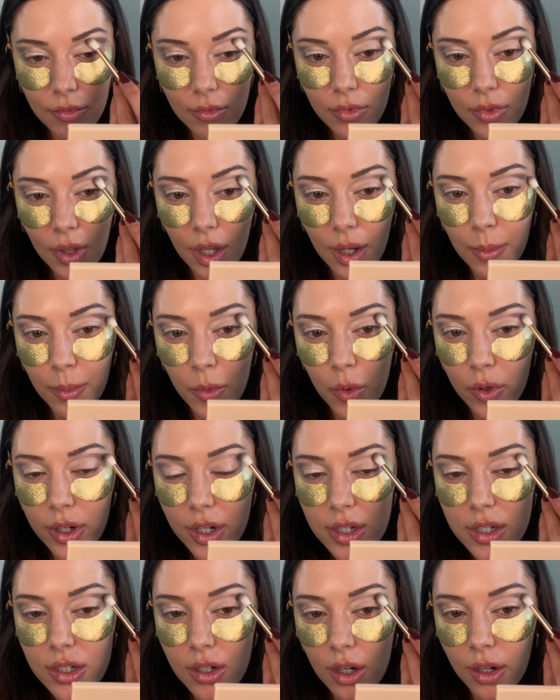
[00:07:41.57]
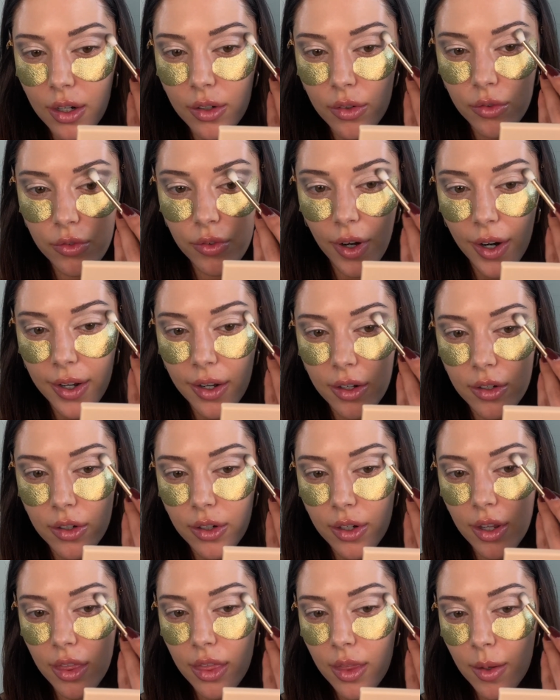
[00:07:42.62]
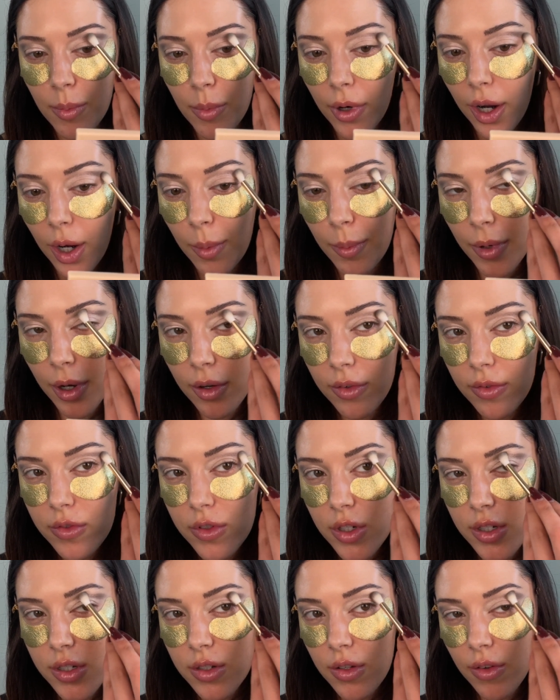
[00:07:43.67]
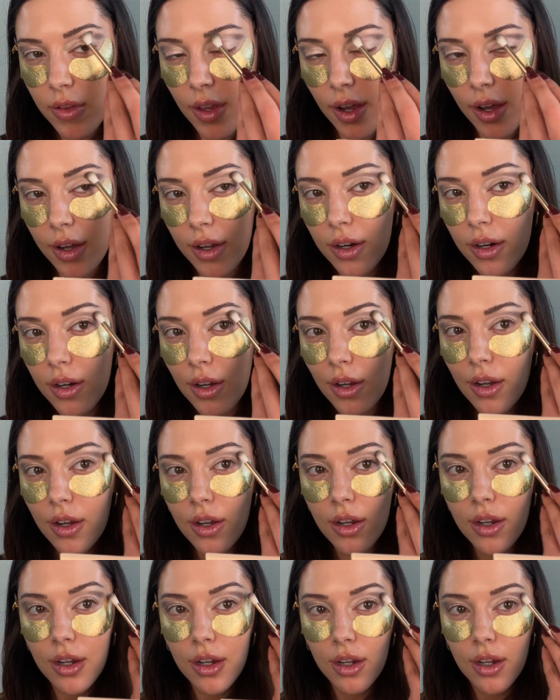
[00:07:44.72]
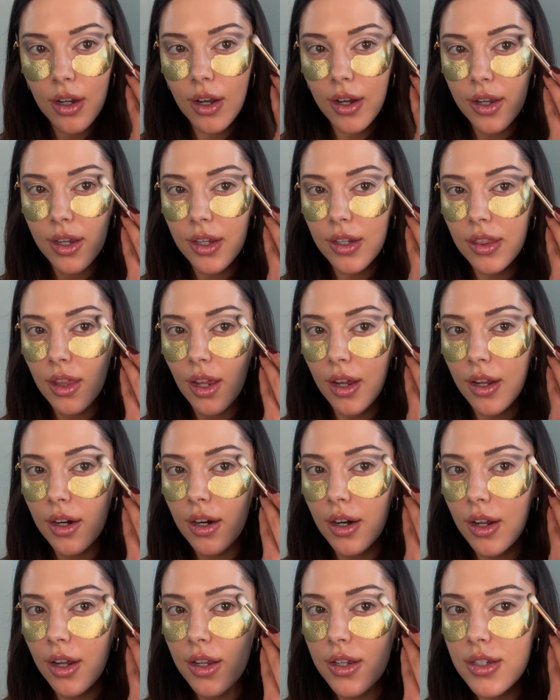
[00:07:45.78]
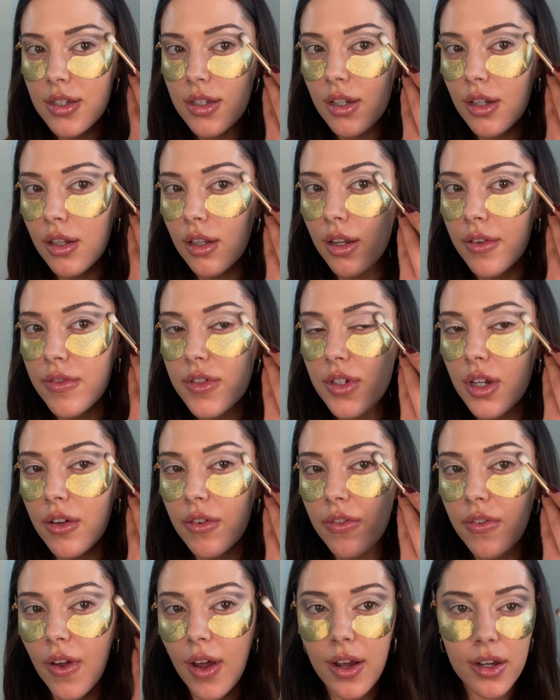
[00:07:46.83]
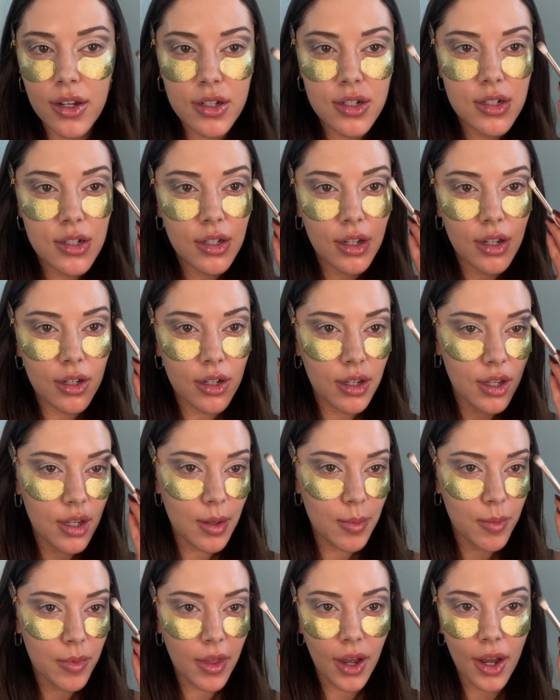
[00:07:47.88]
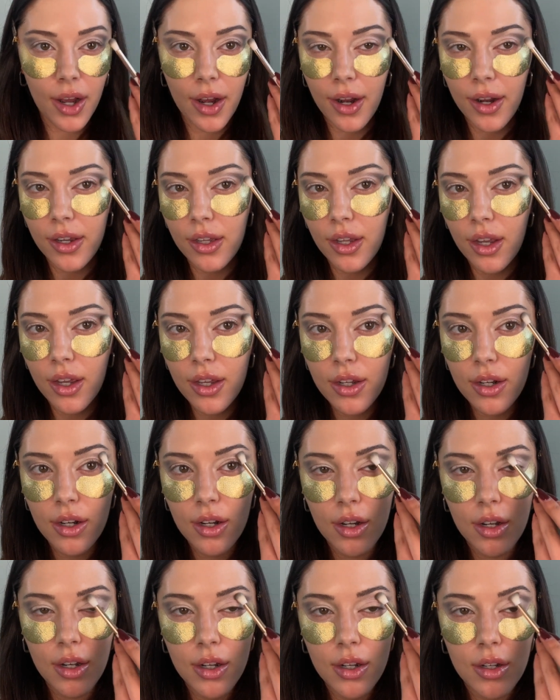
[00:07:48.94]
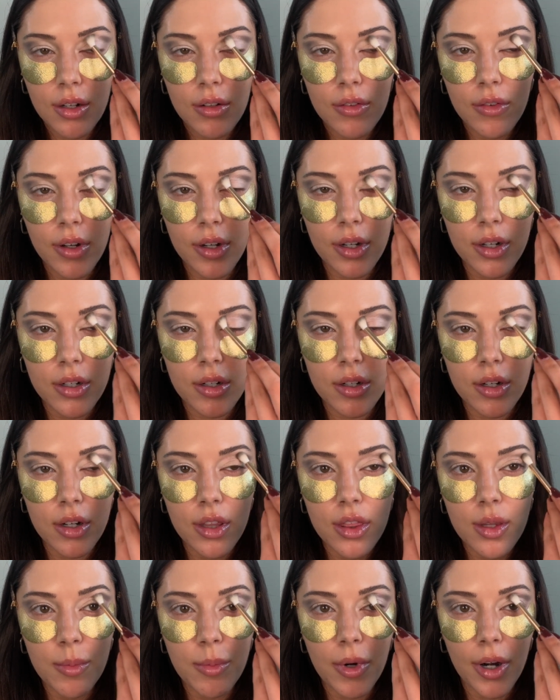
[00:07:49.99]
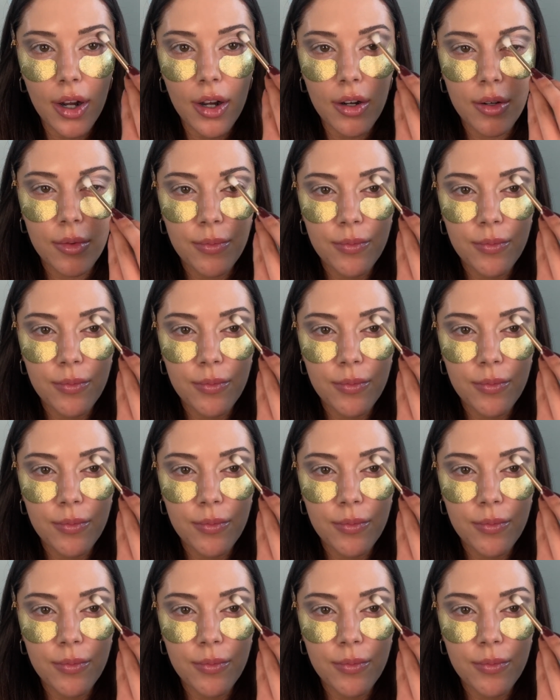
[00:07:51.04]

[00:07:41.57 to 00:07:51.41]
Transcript: And I'm going to start right underneath the brow bone, just so that I get that nice lifted effect and keep that highlight right underneath the brow.